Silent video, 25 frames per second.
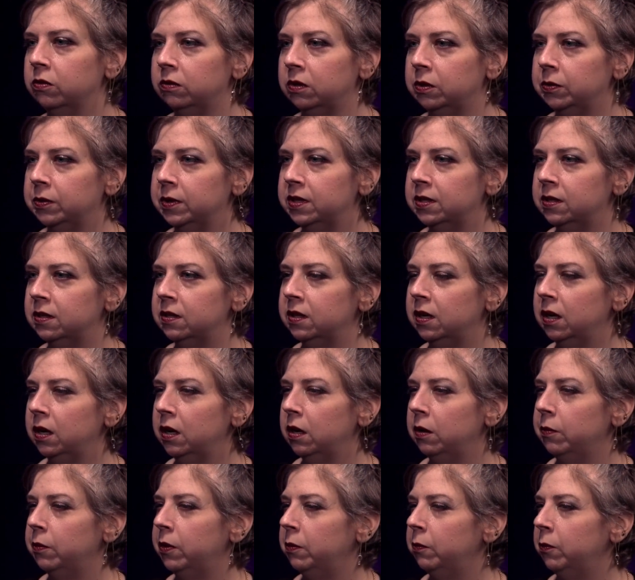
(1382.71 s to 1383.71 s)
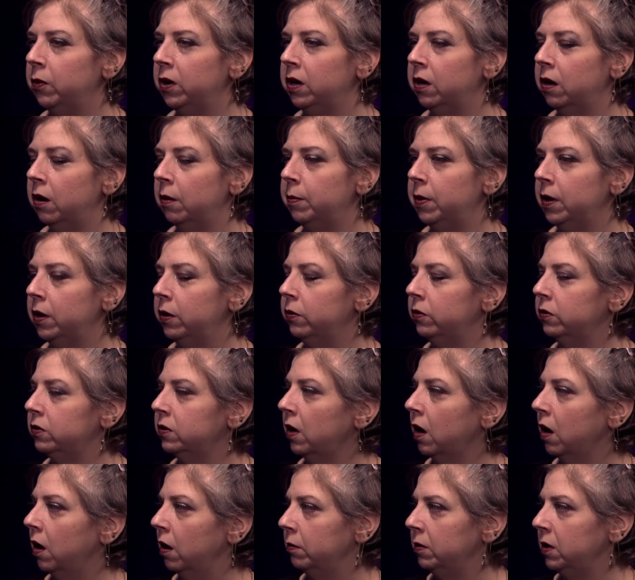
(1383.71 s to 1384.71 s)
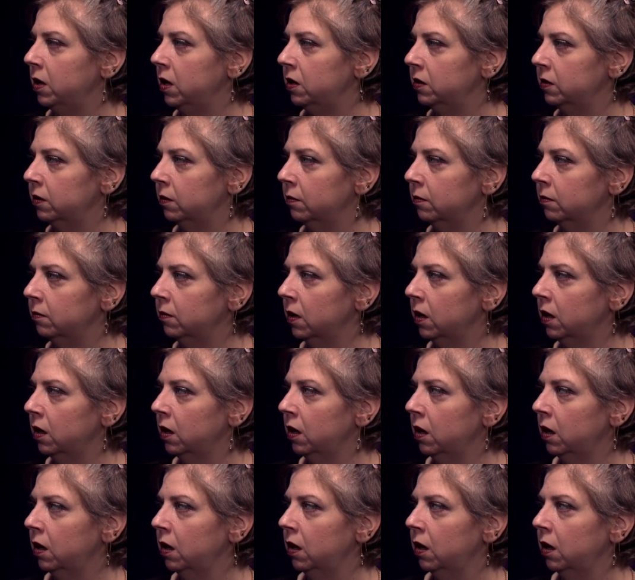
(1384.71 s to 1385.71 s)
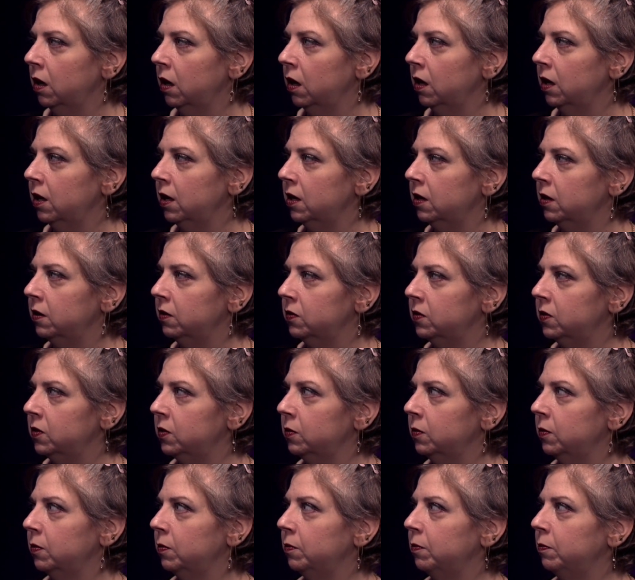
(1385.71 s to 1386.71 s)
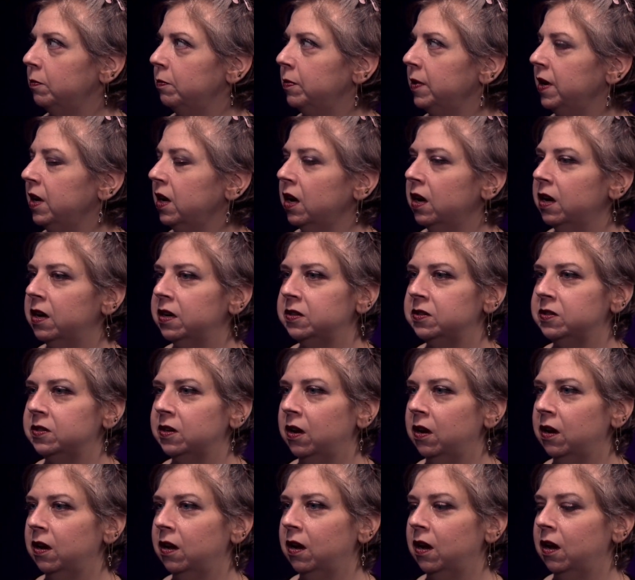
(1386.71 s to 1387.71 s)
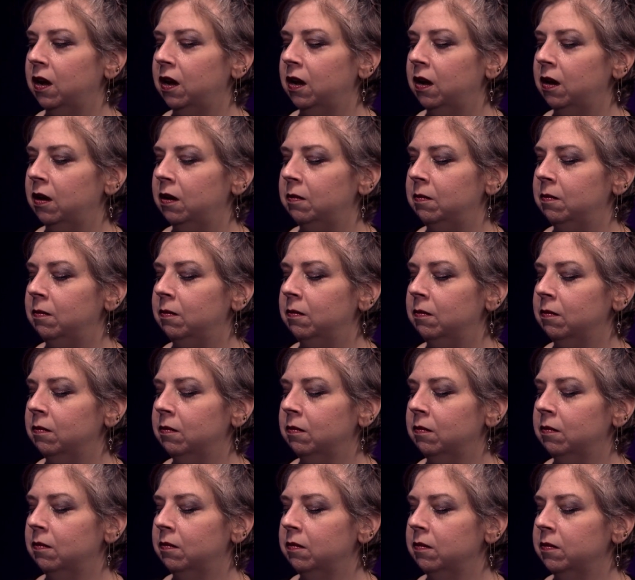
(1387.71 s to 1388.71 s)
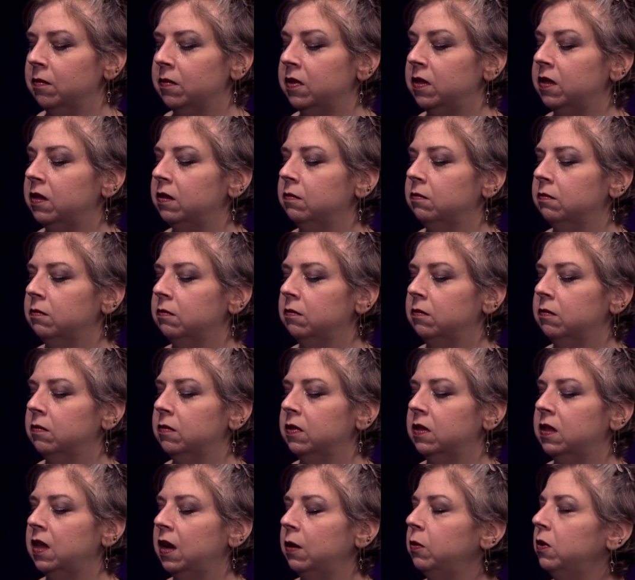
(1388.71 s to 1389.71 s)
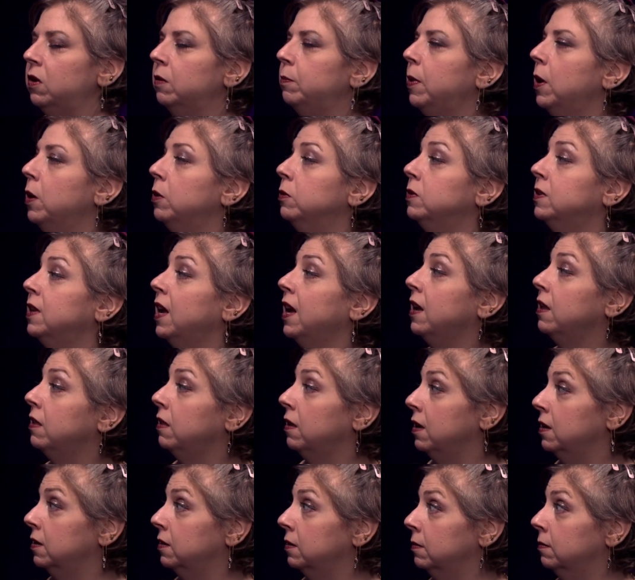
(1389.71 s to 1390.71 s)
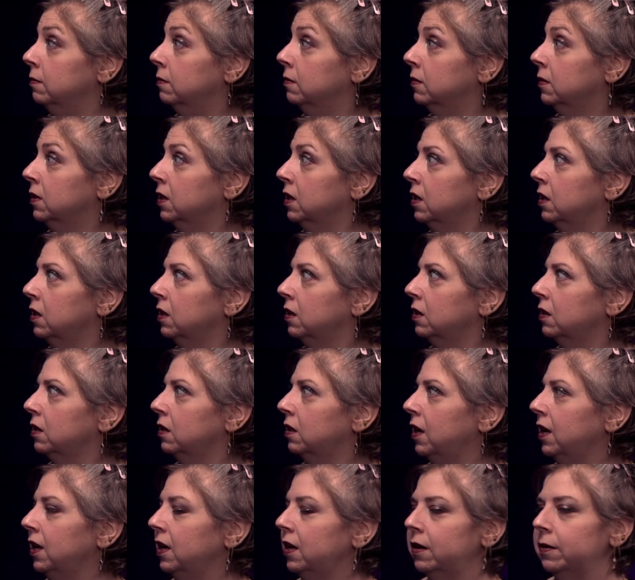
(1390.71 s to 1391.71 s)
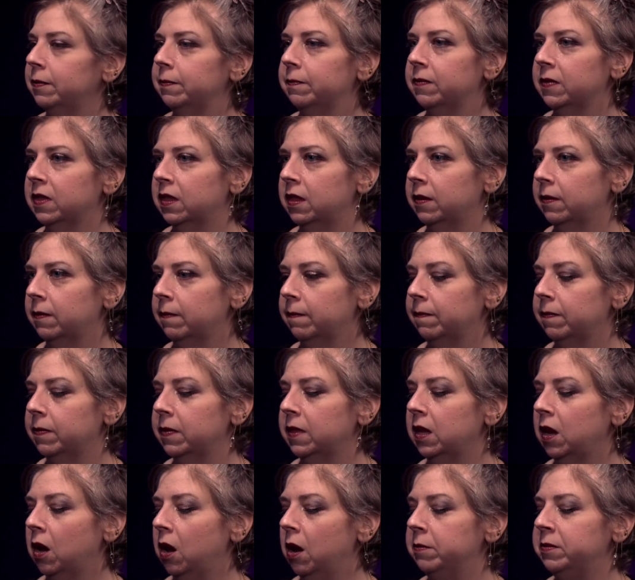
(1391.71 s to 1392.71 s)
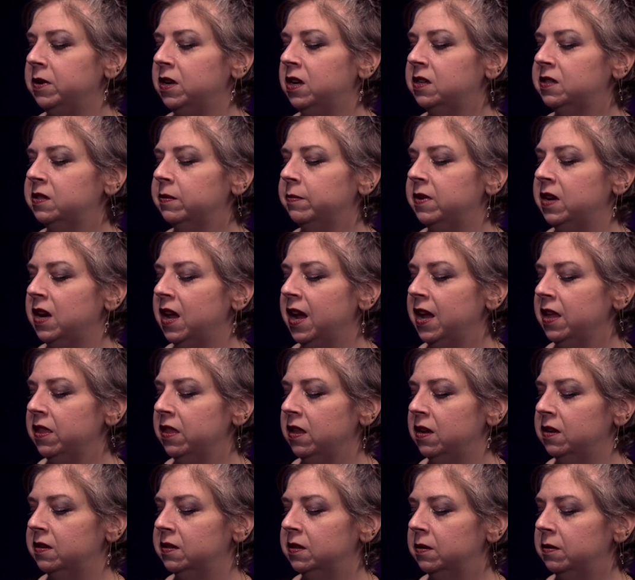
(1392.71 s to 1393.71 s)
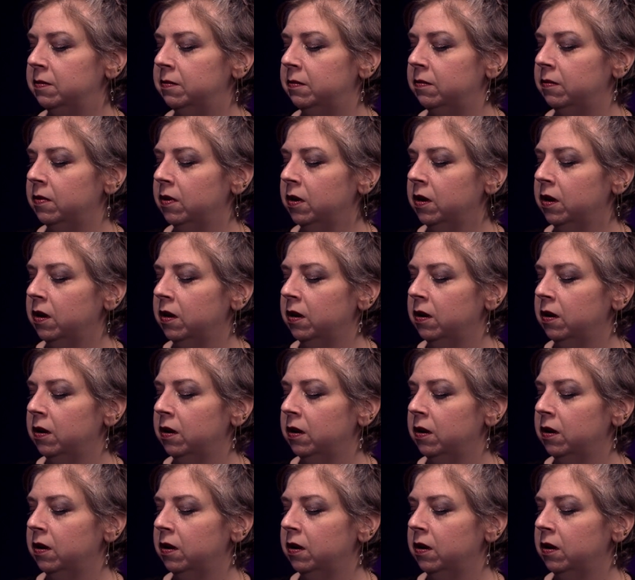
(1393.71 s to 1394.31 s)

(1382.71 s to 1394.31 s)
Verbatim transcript: only reason that anyone would oppose communism is oh, yeah. because um, they would oppose atheism. Right. Like right. communism and atheism